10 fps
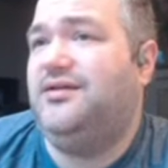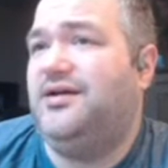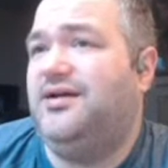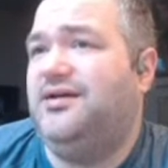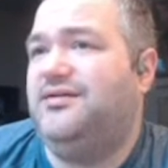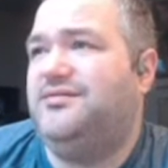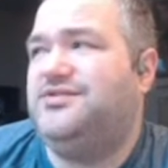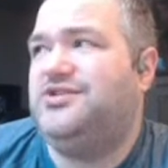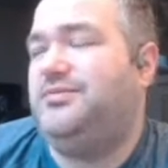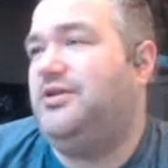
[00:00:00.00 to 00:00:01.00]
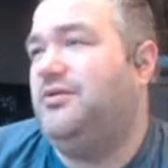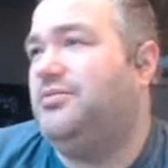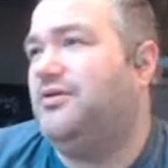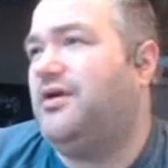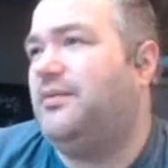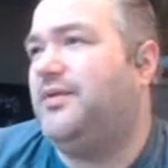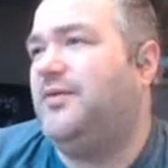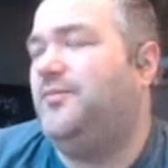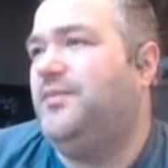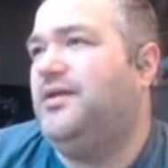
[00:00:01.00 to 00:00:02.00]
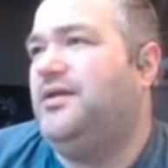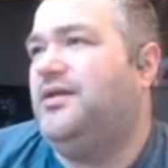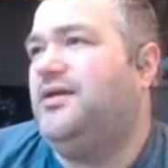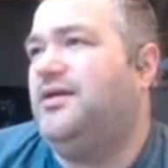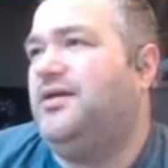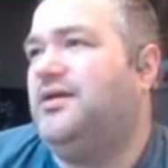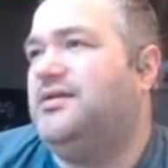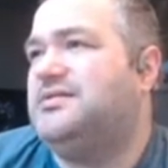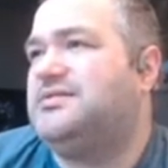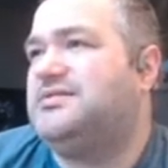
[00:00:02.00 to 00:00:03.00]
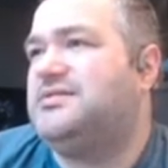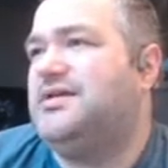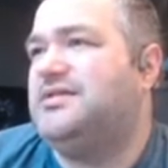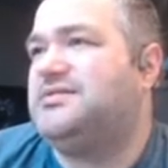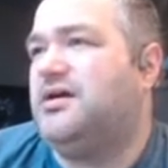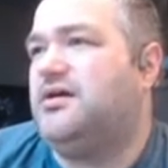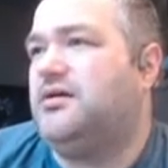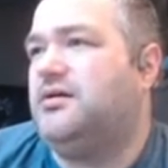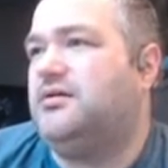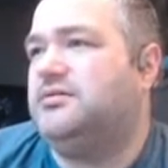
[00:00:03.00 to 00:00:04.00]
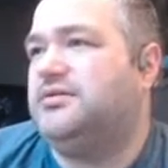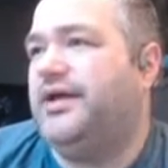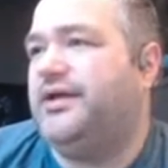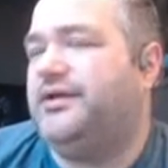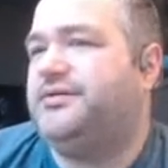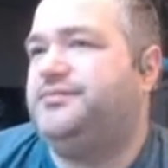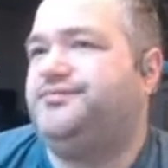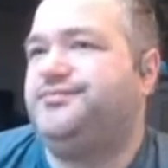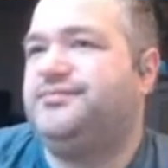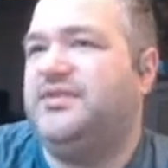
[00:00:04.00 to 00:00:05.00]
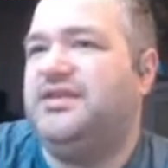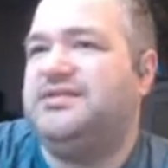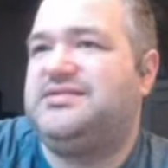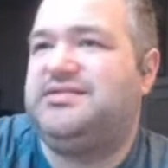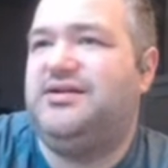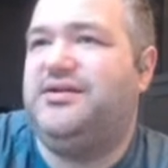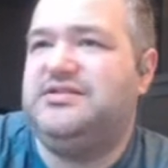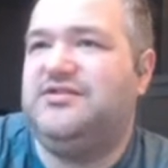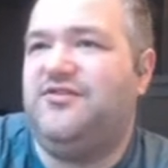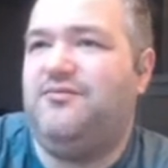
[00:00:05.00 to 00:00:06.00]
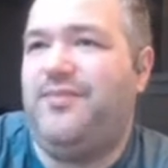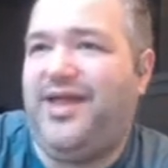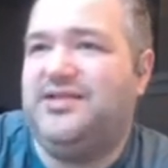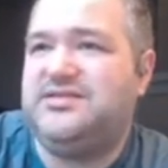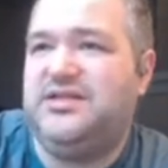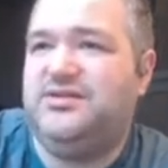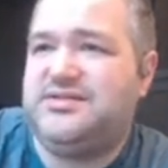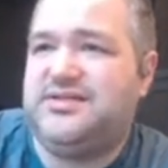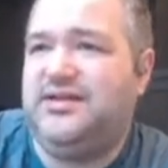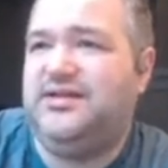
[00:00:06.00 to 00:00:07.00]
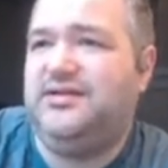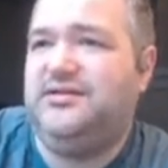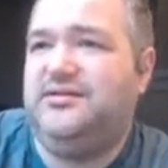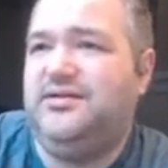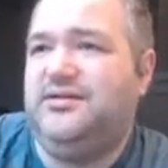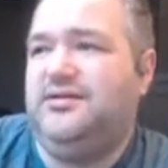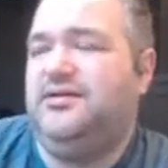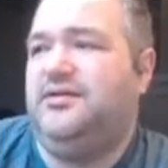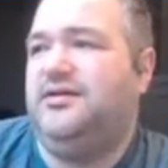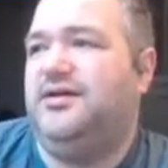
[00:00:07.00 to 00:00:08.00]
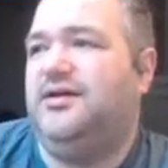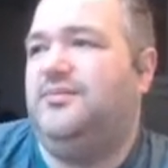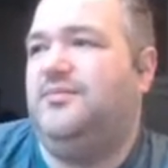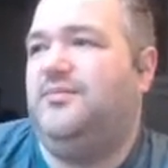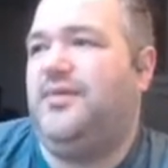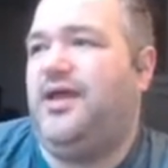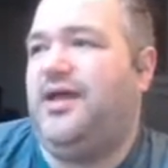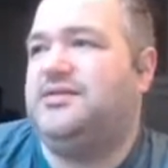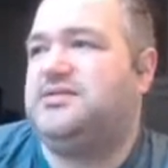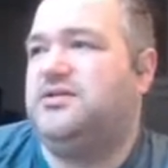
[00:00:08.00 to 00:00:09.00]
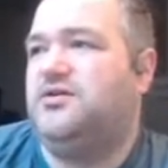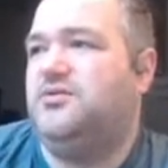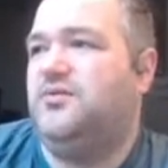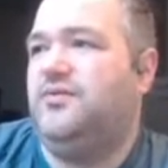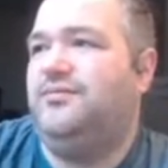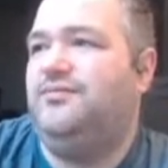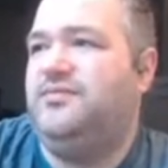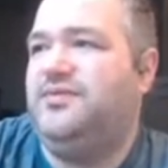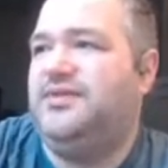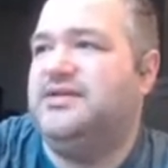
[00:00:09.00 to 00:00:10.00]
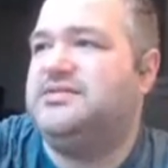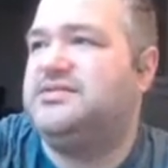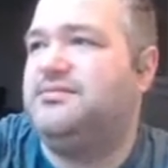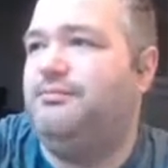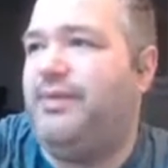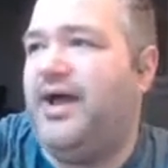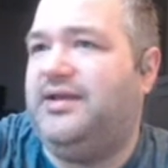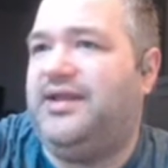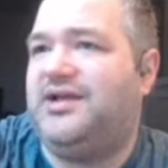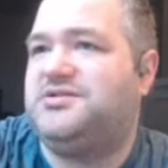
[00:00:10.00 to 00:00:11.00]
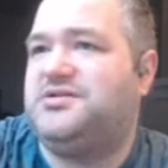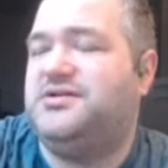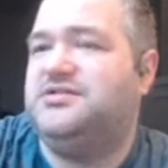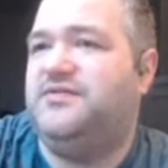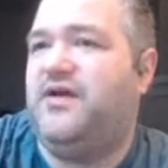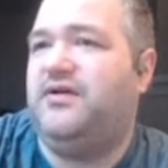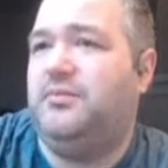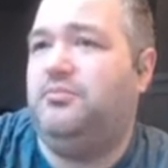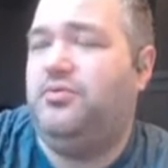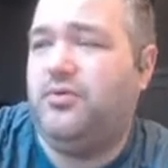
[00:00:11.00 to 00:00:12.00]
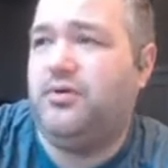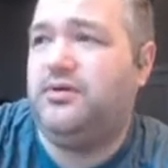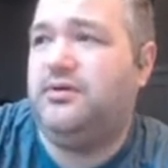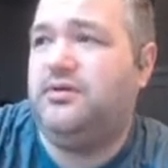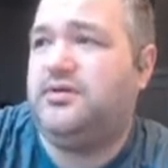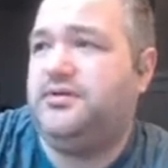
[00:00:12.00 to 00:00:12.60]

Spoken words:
of GPU programming, is it's all like these series of commands that you're sending. And so this bind texture is very important